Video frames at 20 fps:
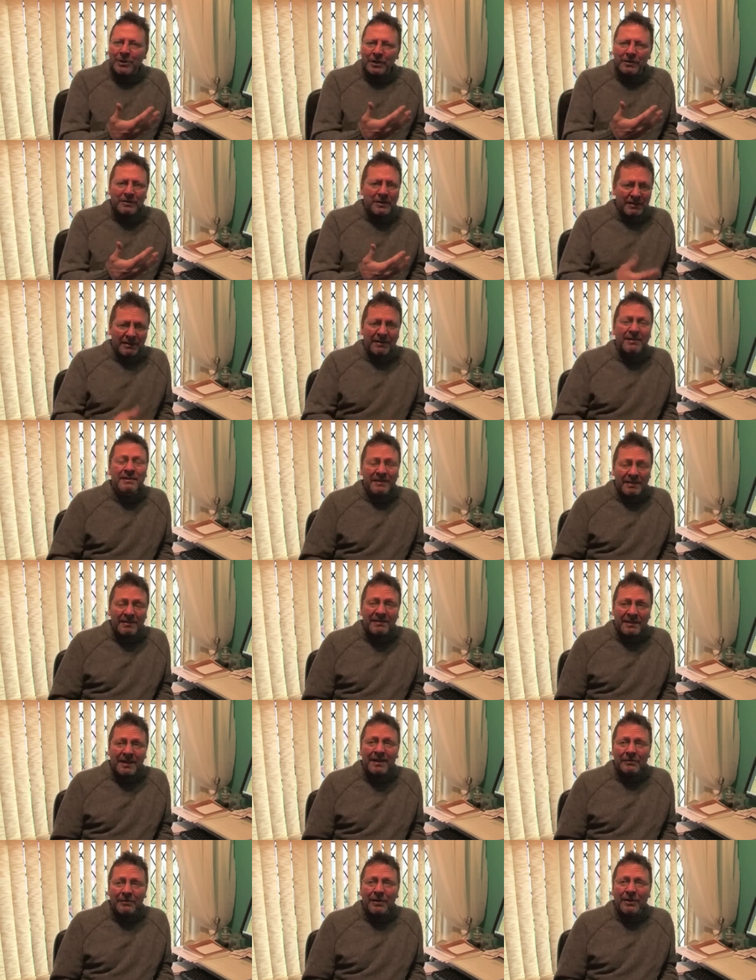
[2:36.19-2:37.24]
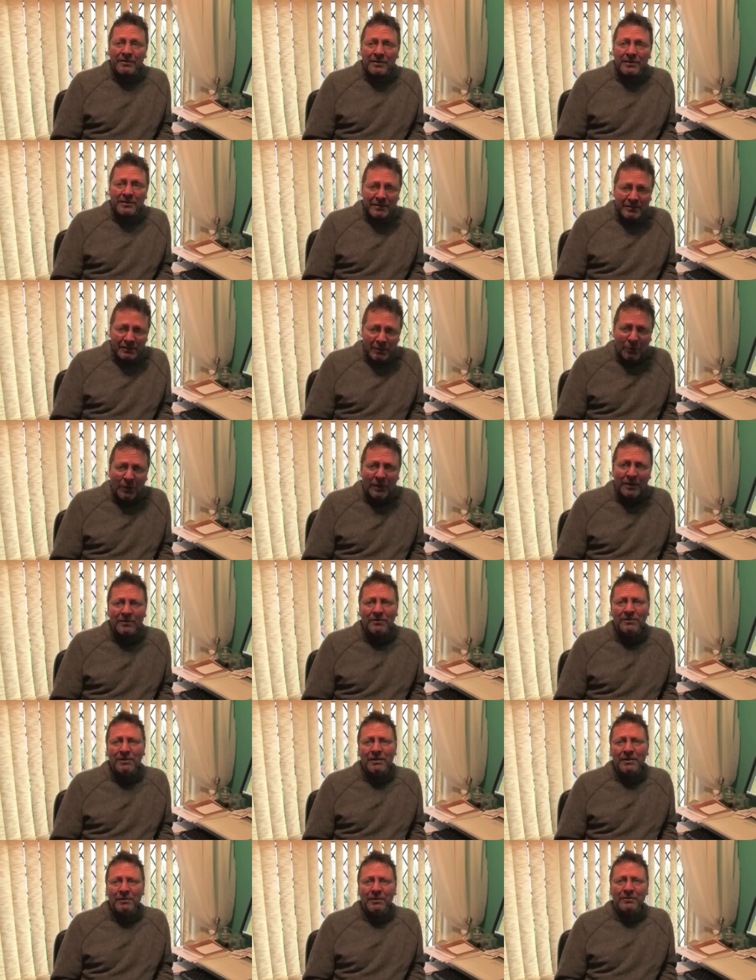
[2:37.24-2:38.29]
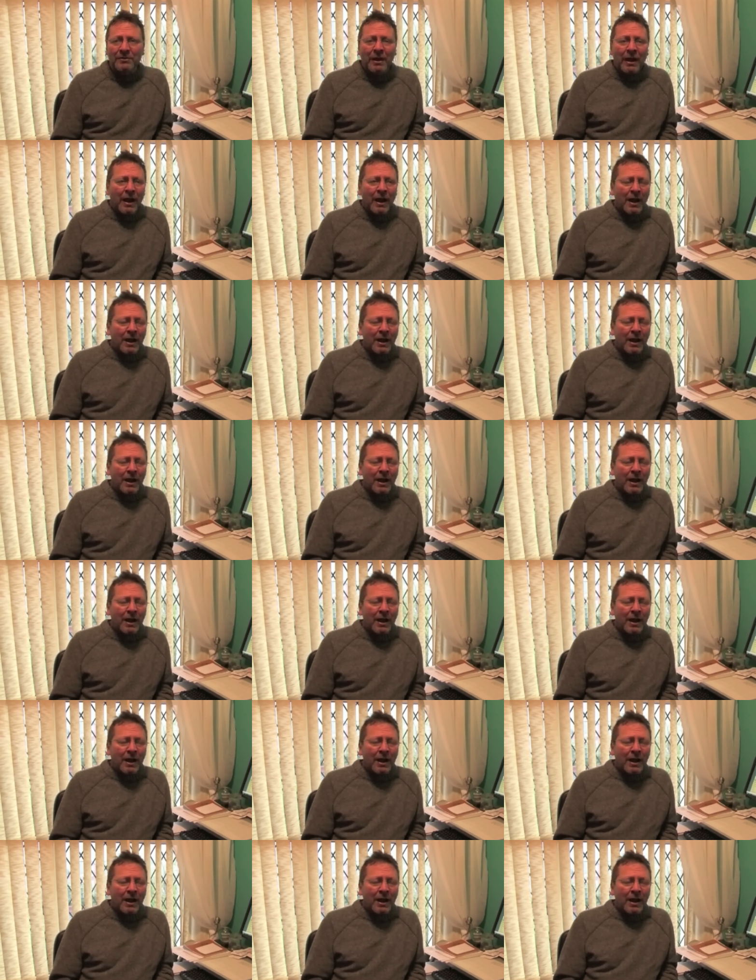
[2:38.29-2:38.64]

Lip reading: this is serious, this is quite serious.